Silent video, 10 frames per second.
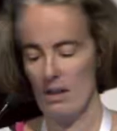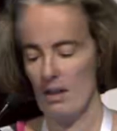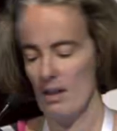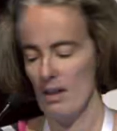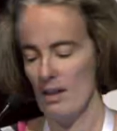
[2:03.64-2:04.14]

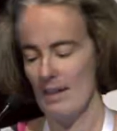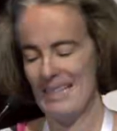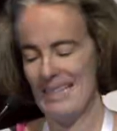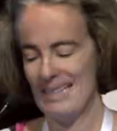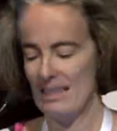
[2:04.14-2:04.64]

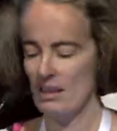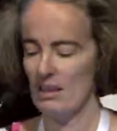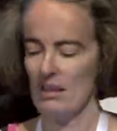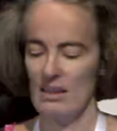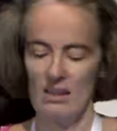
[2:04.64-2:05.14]

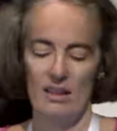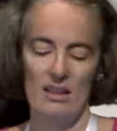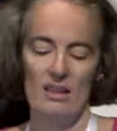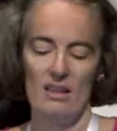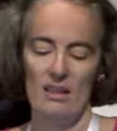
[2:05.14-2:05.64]

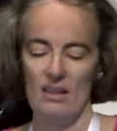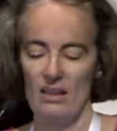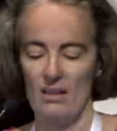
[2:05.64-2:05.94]
No one is speaking in this clip.